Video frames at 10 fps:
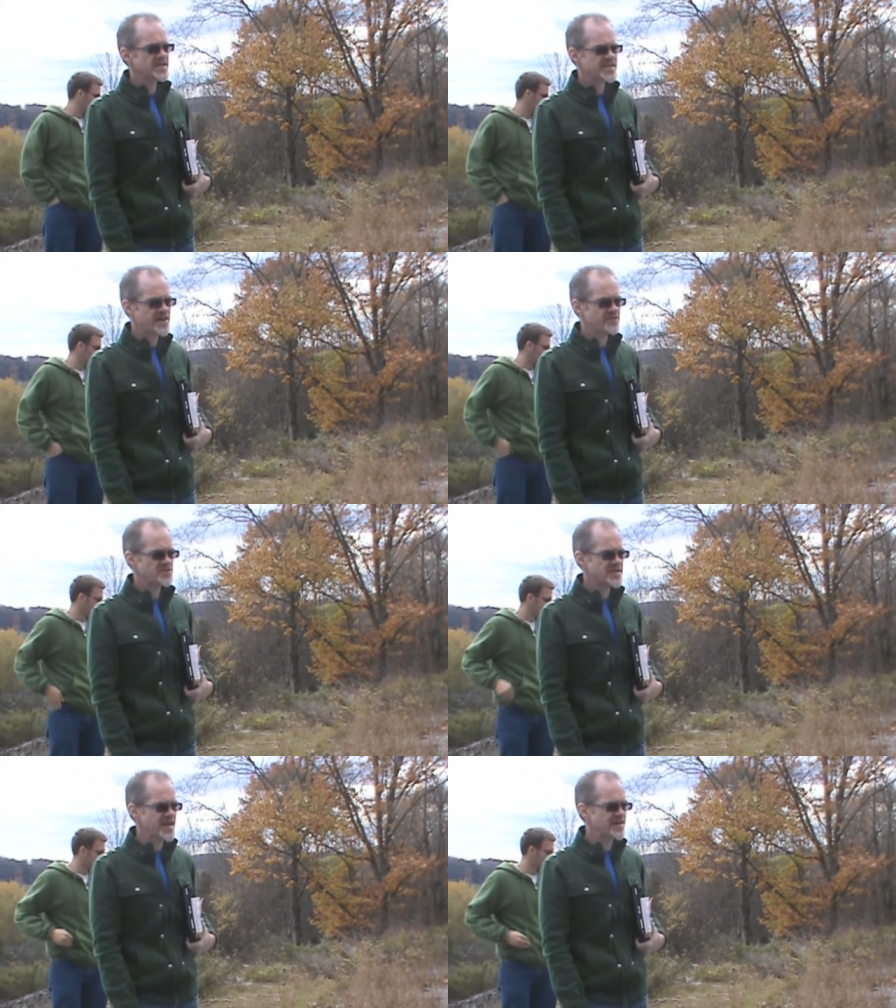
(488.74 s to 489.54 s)
as I
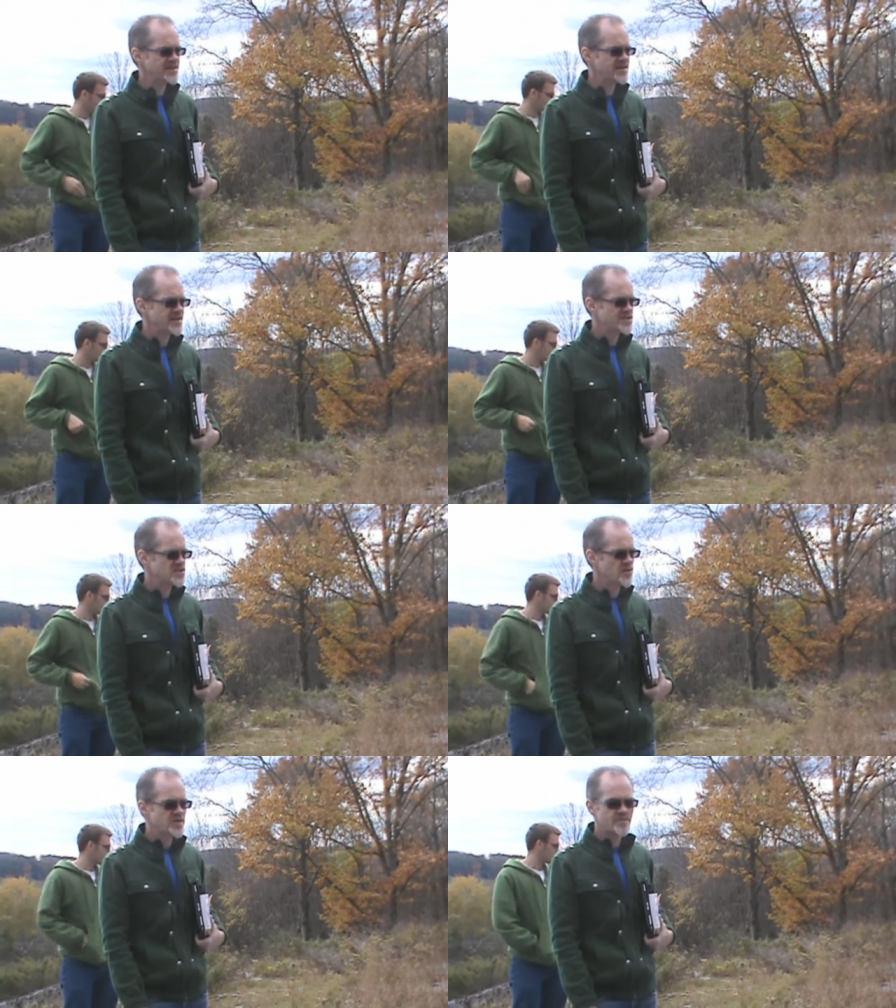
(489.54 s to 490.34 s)
understand it, and
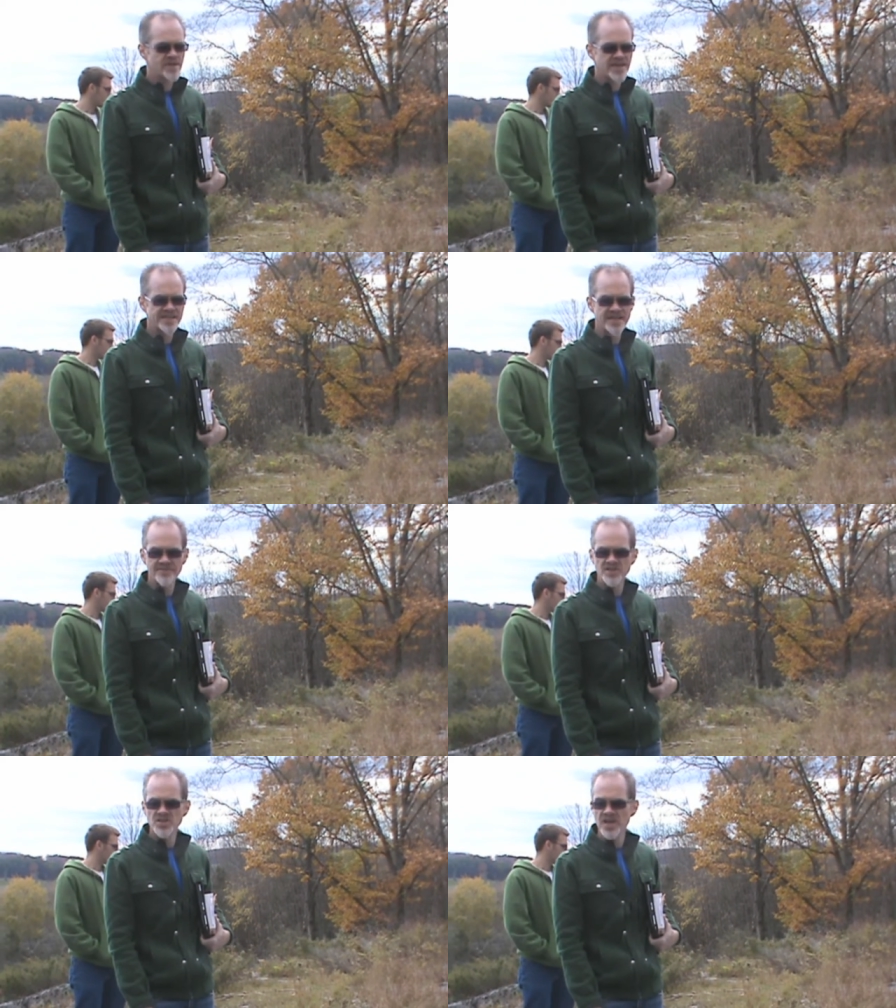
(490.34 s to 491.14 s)
so it's a place that
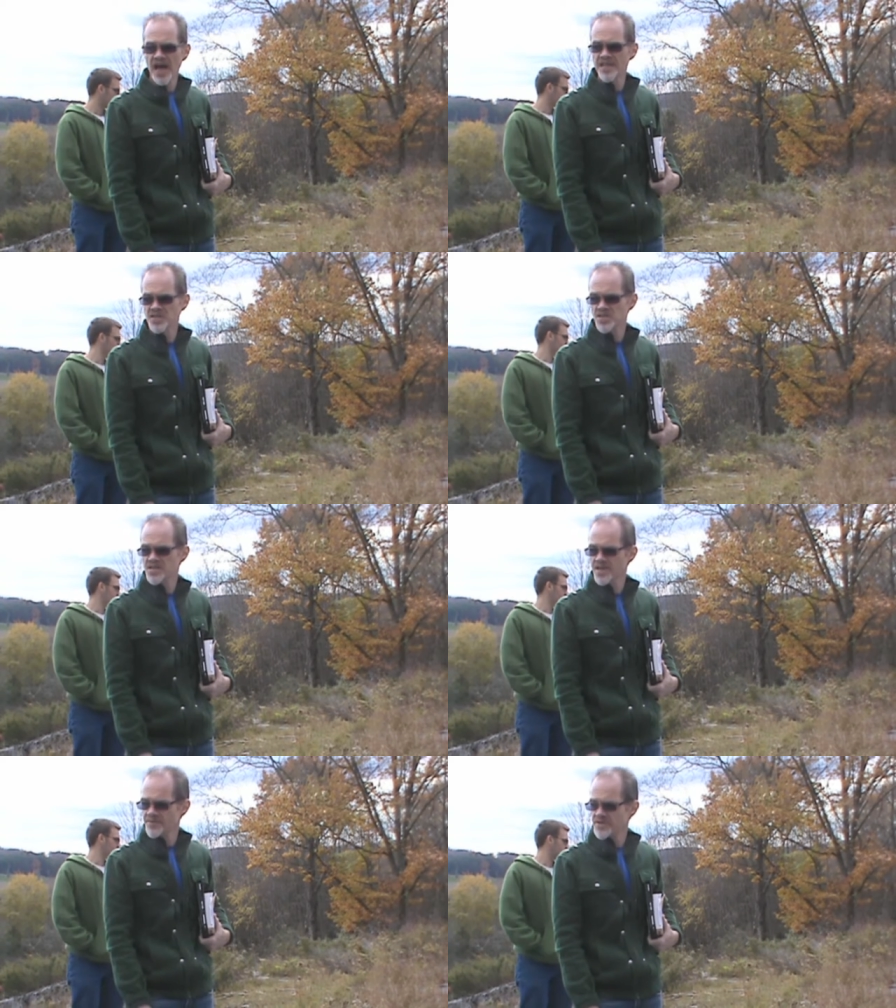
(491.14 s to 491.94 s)
even
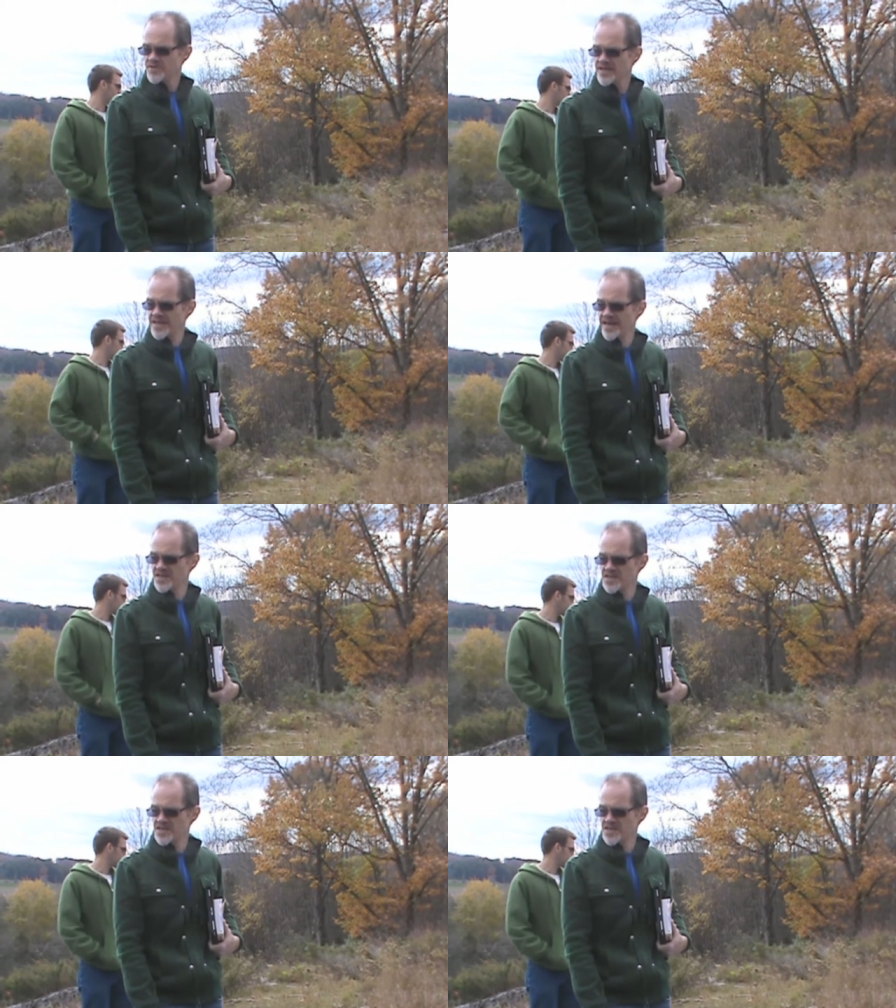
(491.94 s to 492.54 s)
geologists come to today